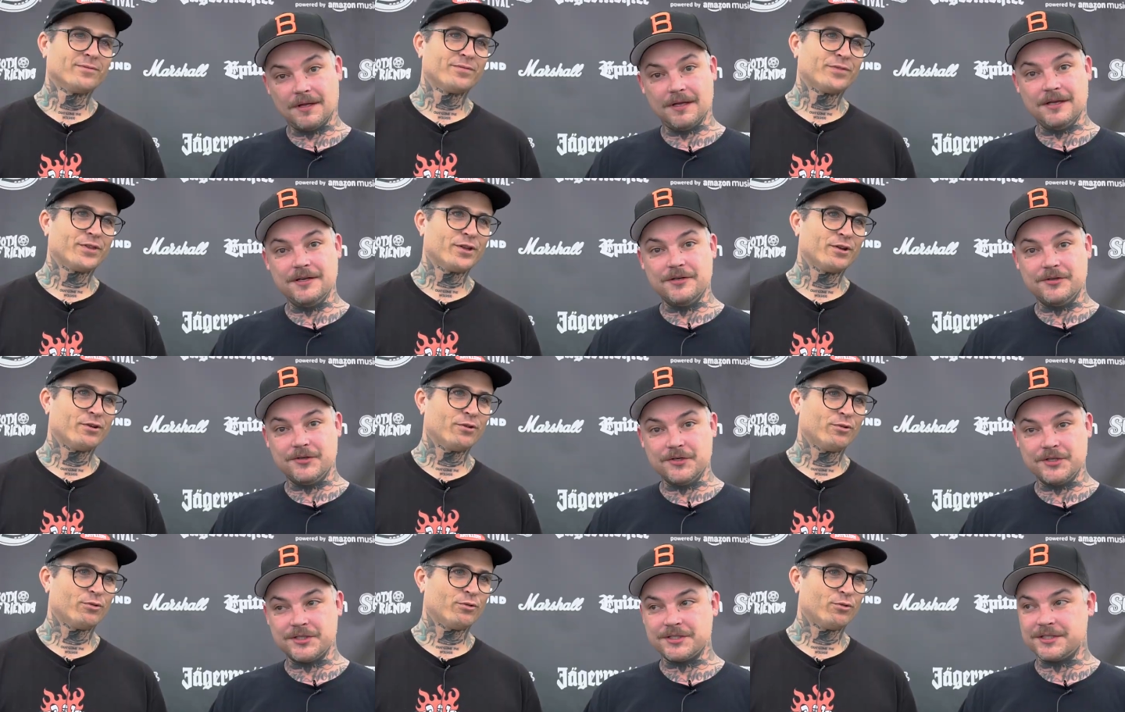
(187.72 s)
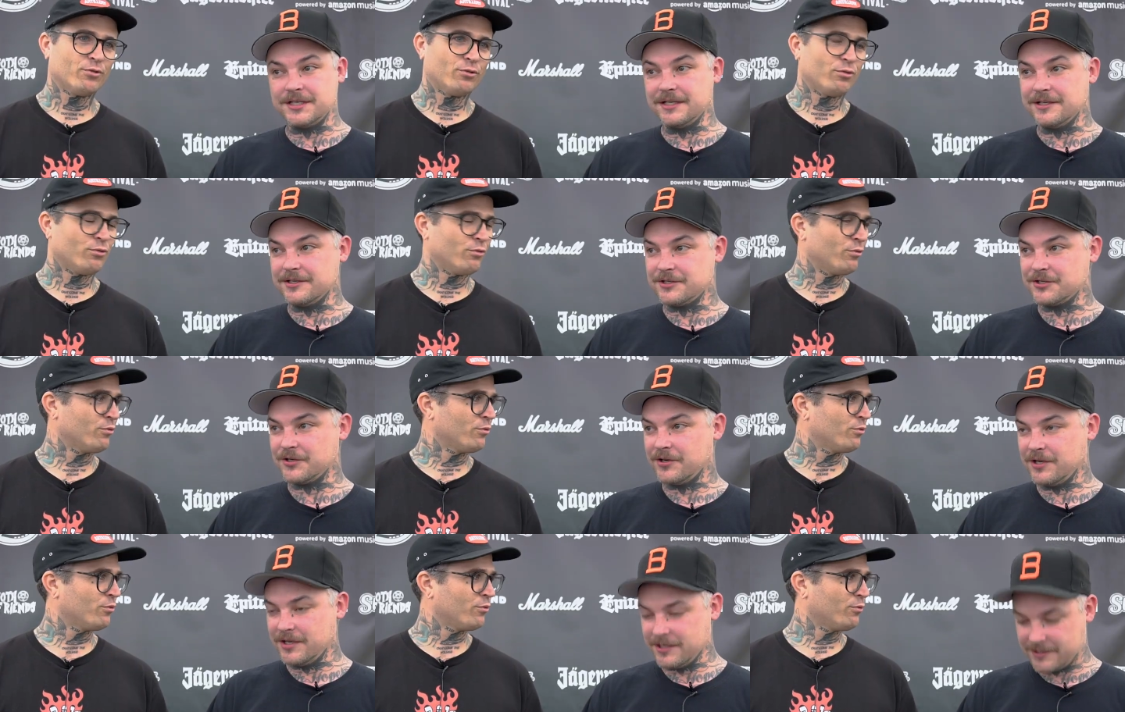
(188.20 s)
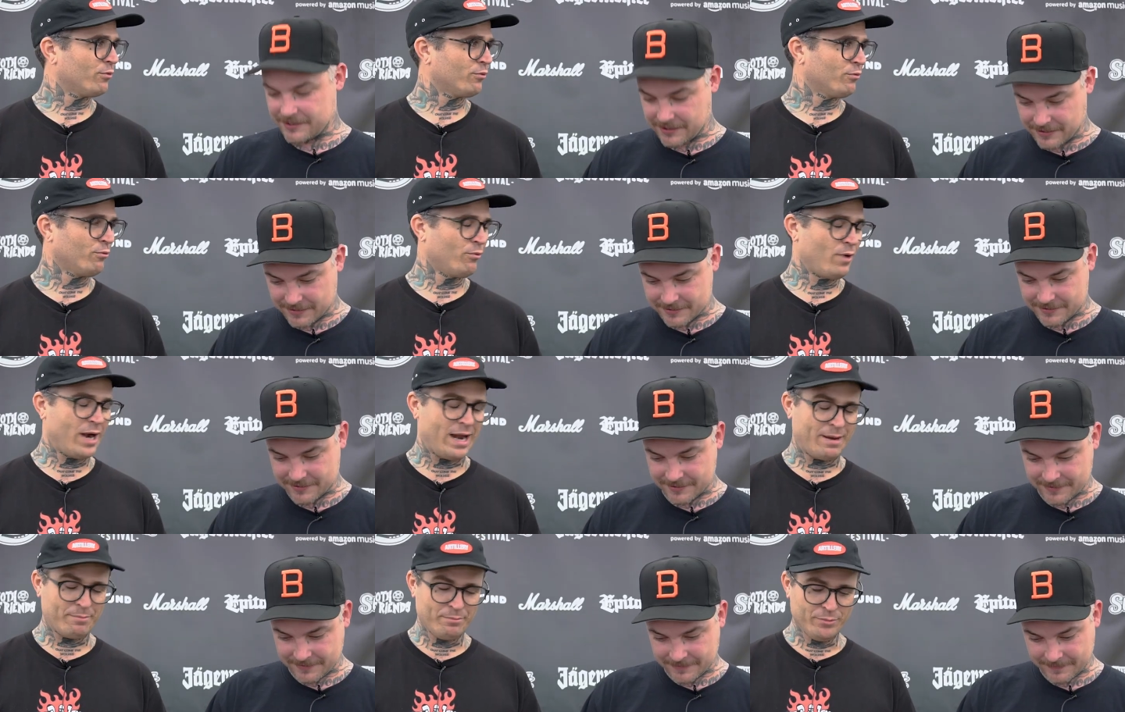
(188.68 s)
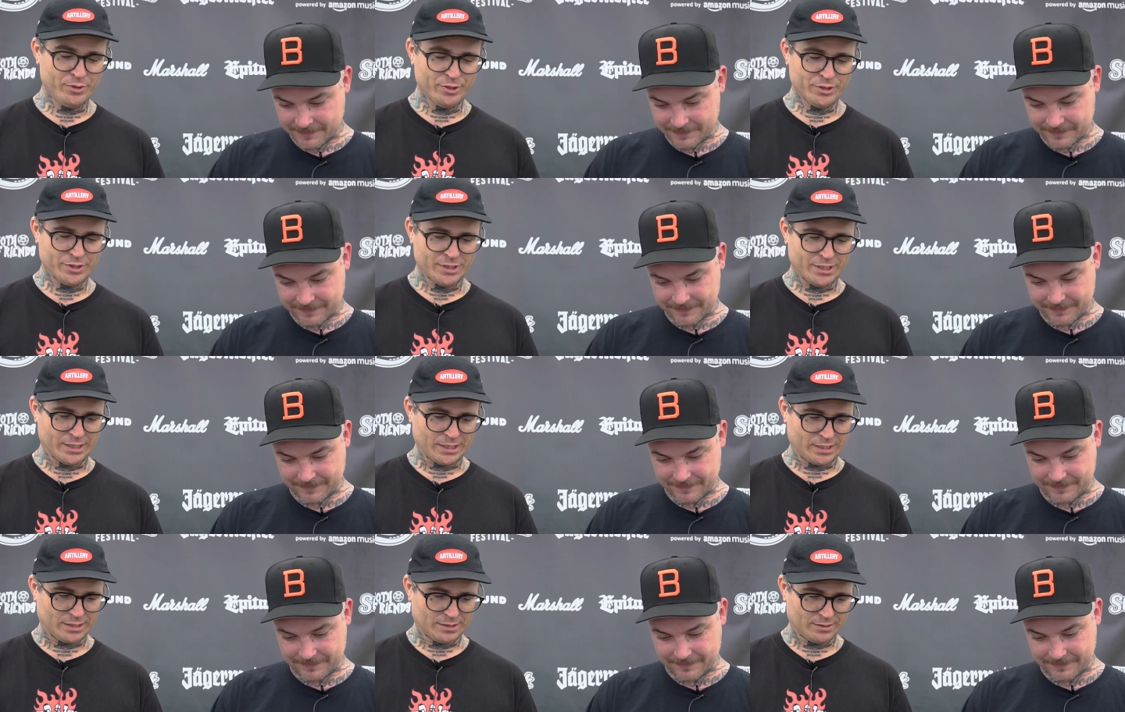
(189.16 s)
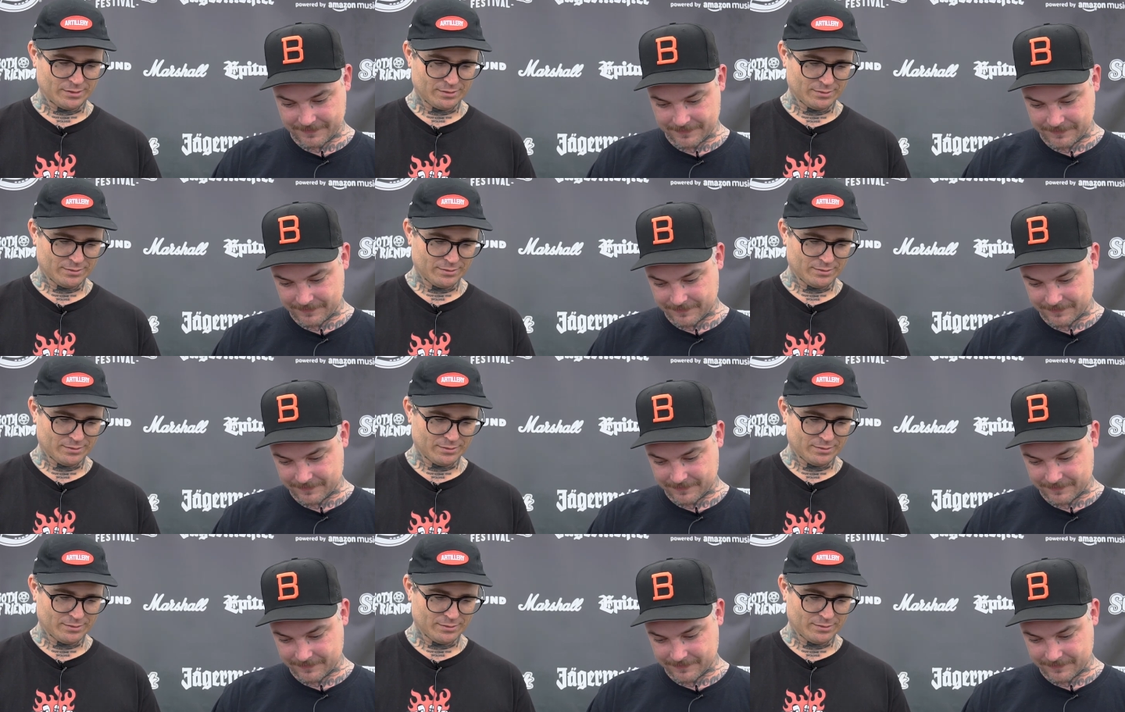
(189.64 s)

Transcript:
Speaker 1: Interesting choices. Rap music.